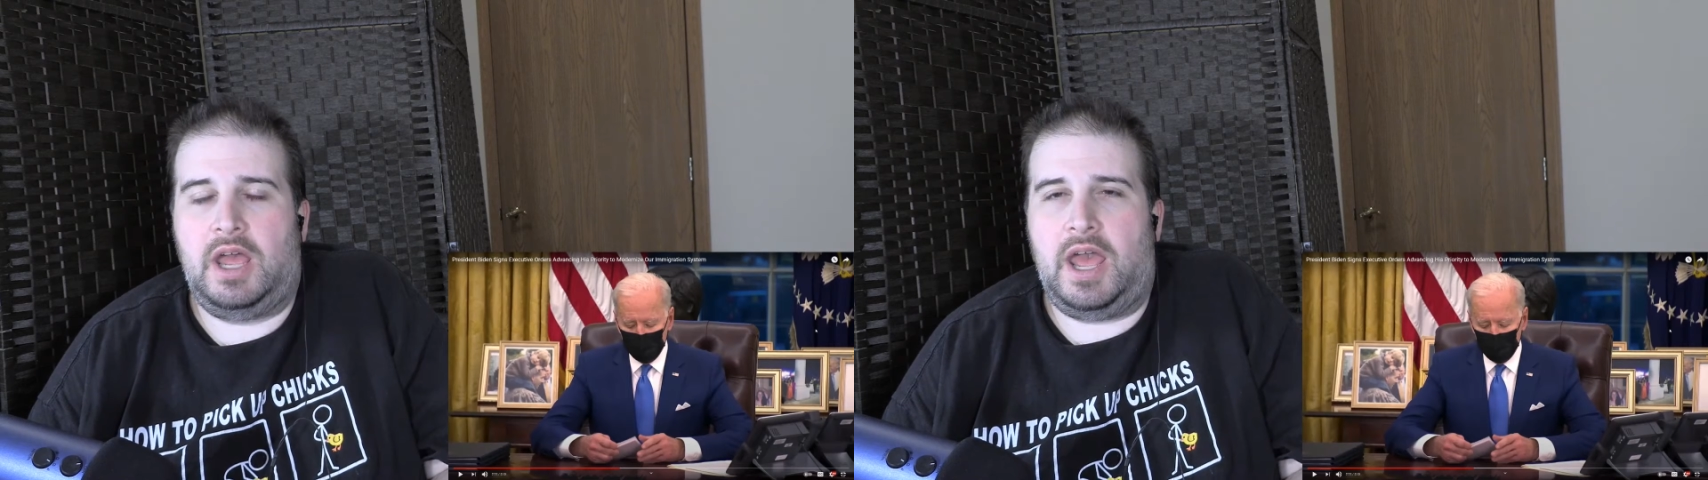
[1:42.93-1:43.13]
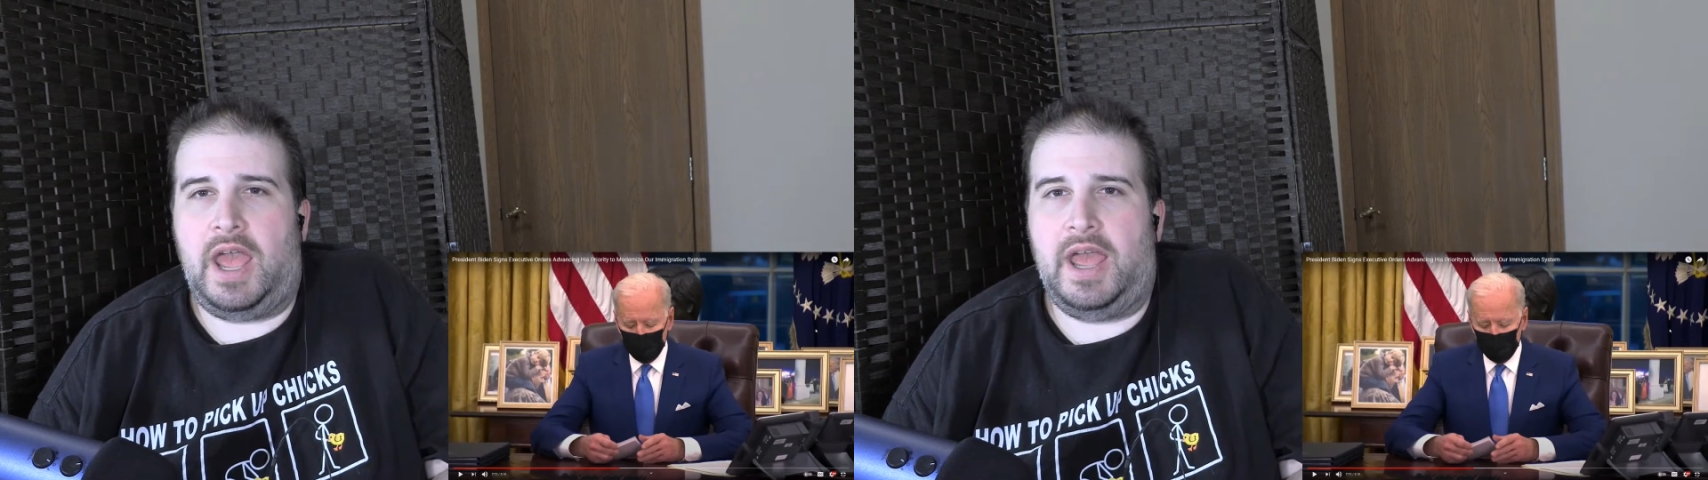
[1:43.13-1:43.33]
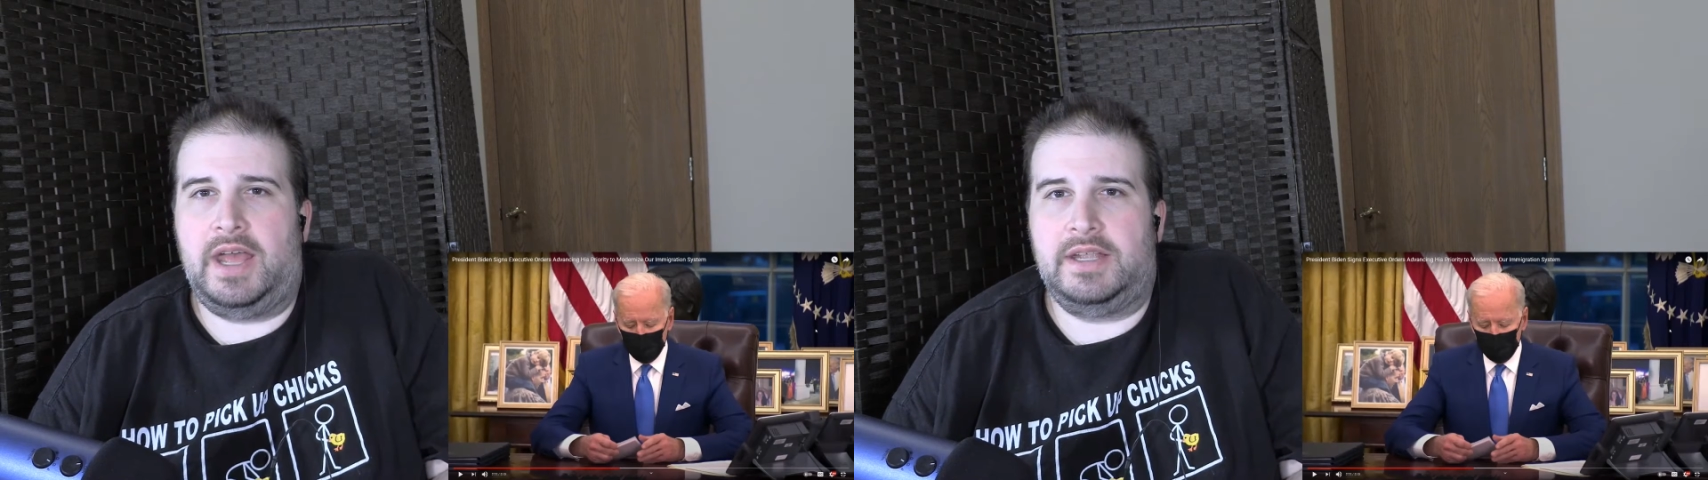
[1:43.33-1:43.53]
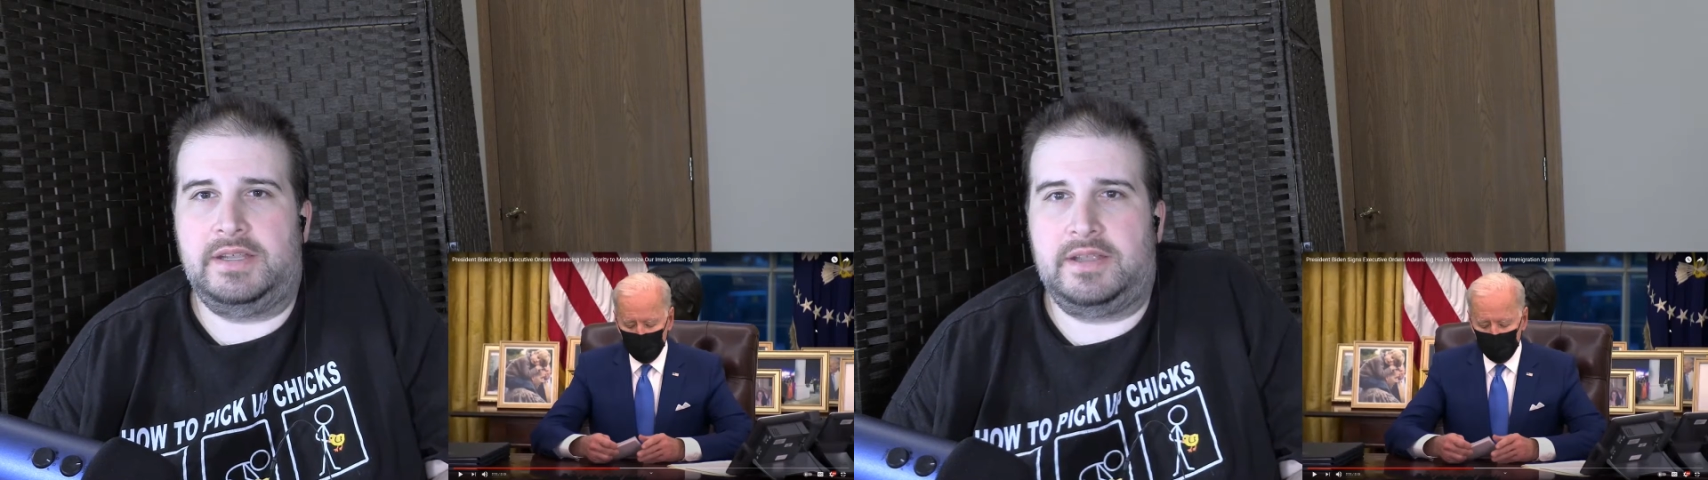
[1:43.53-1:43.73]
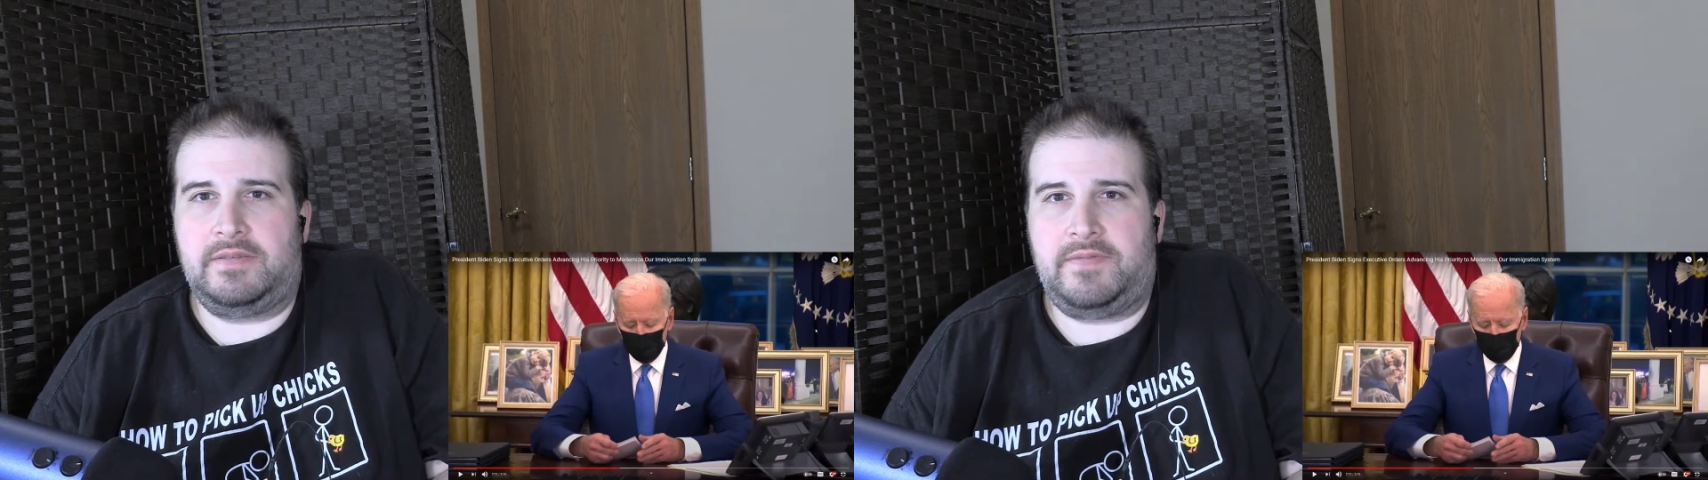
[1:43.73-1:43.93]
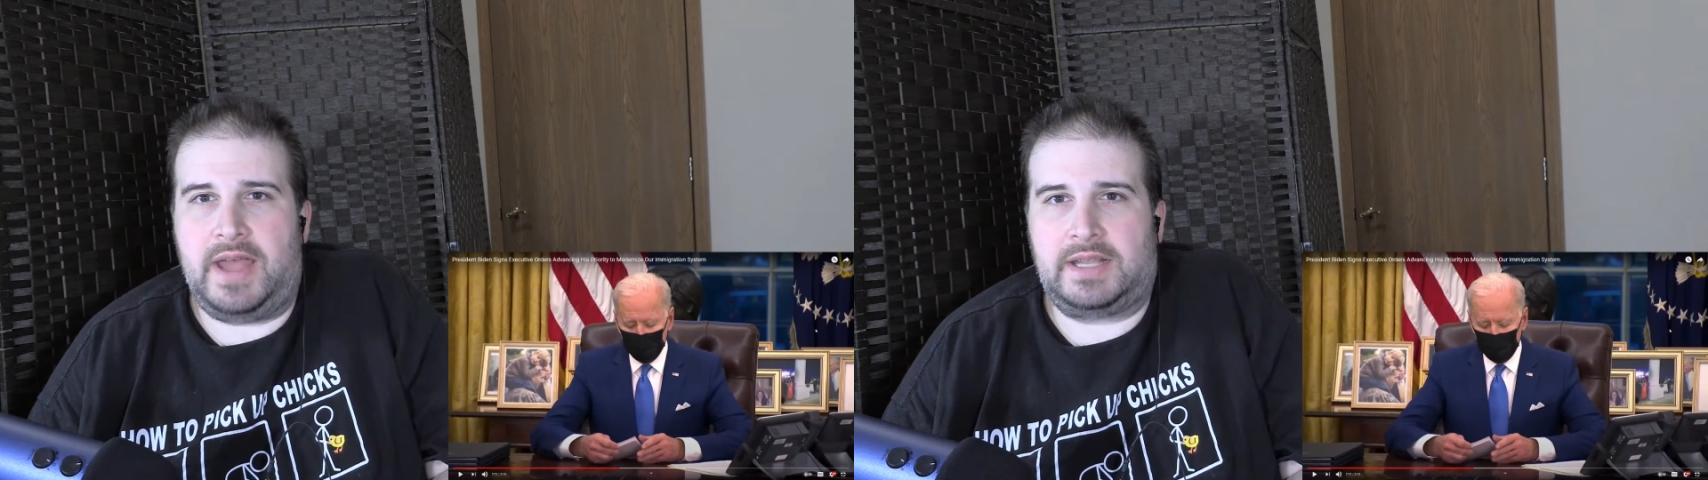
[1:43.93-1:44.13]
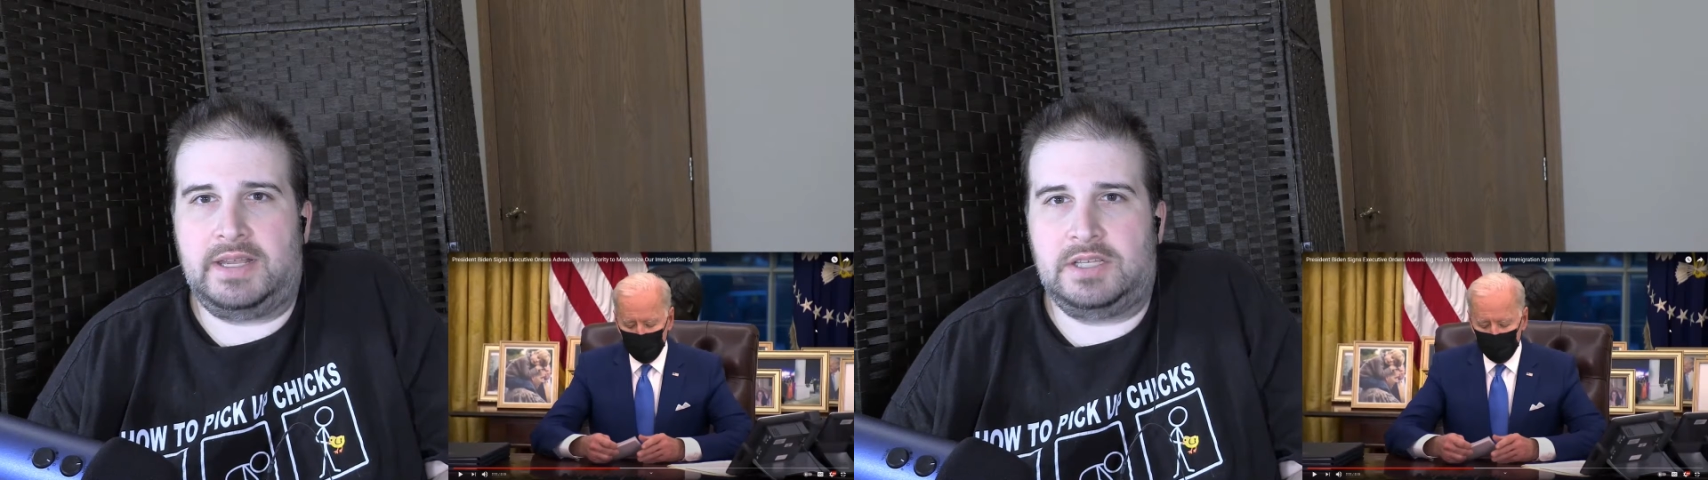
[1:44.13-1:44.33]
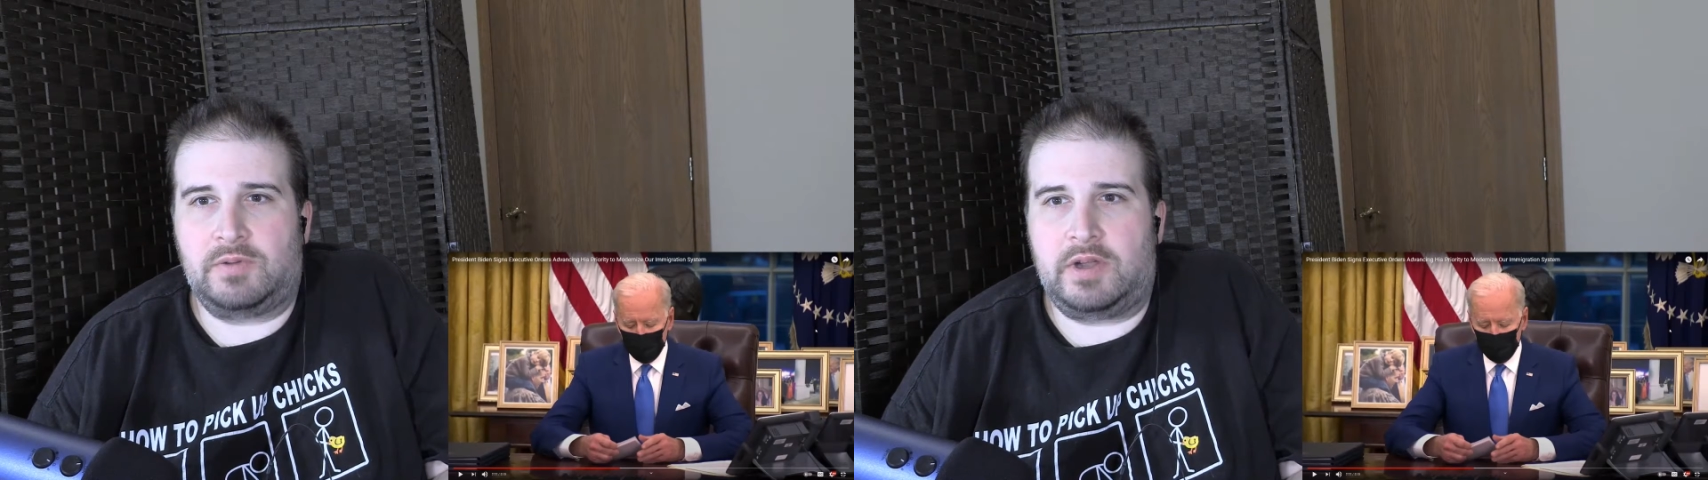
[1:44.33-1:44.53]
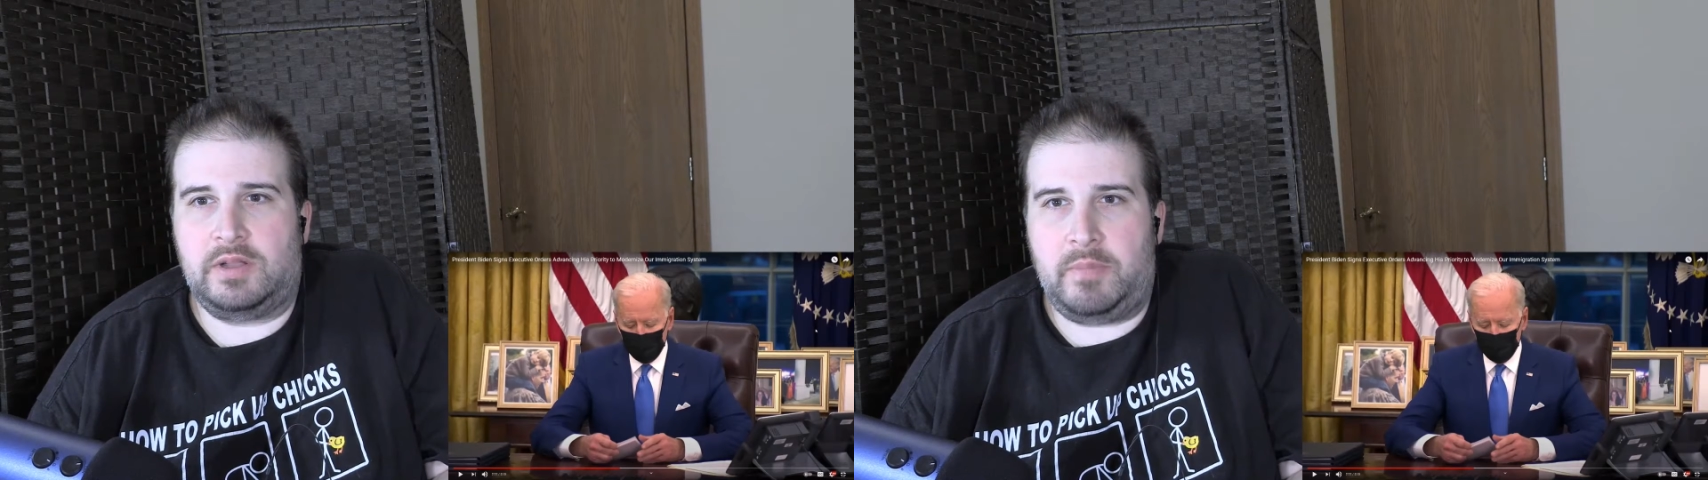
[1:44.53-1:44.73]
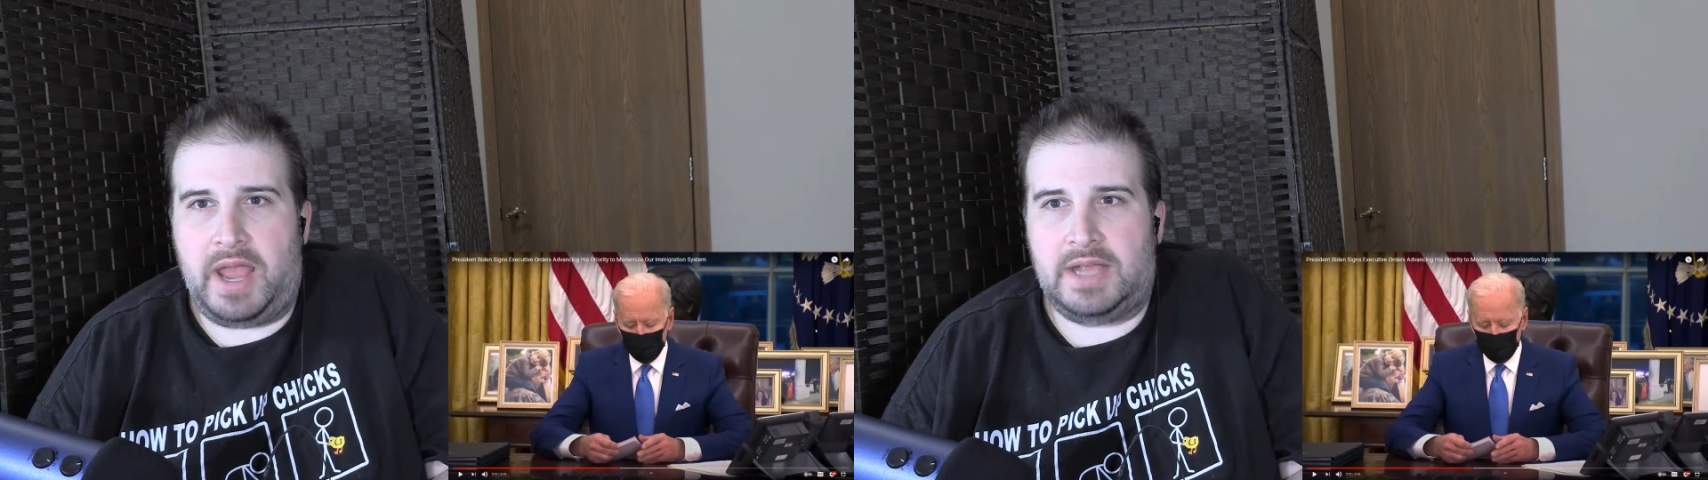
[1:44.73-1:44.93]
and the fact that he's wearing a
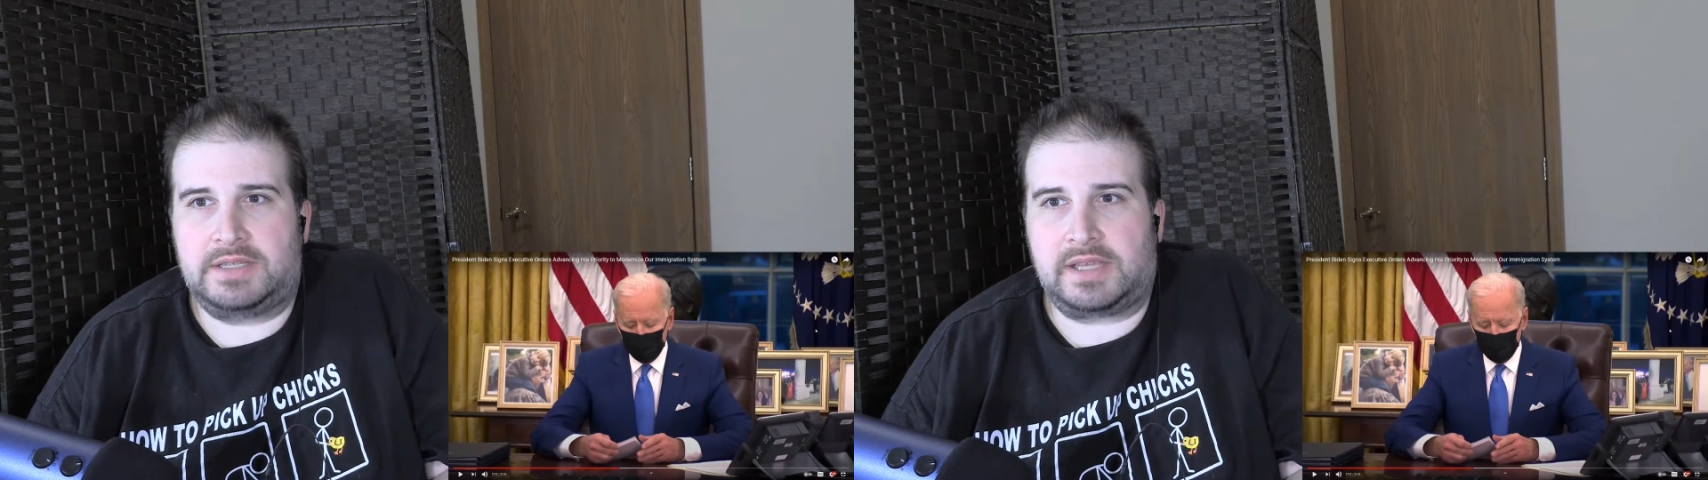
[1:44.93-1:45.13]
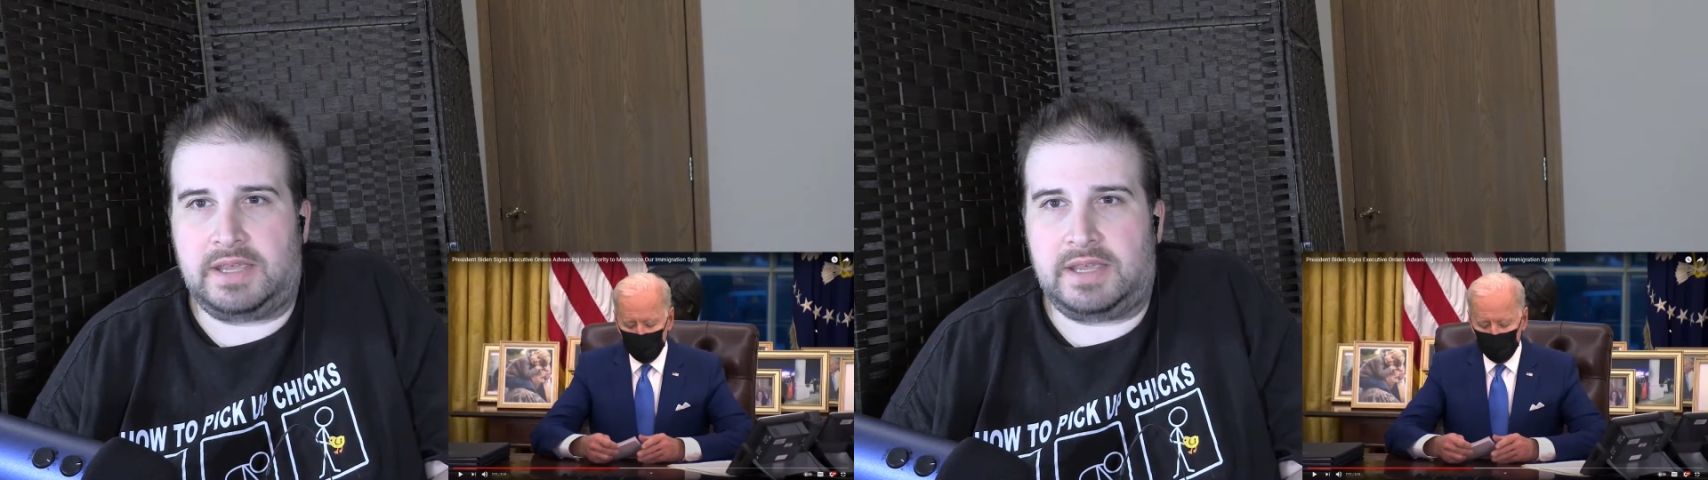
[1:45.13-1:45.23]
mask,